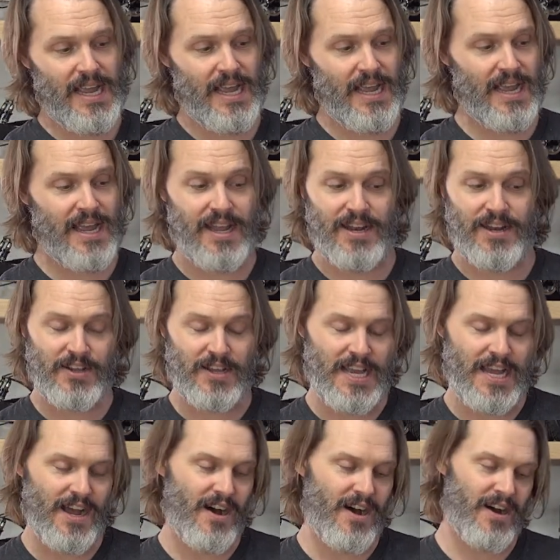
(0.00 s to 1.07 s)
And
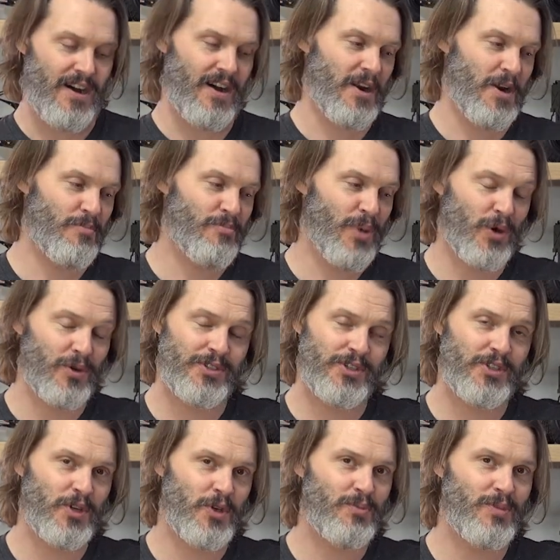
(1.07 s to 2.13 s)
on a Bowden
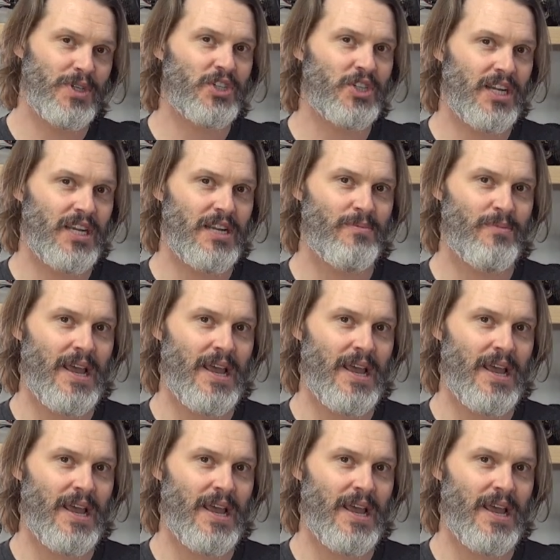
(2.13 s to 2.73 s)
tube machine,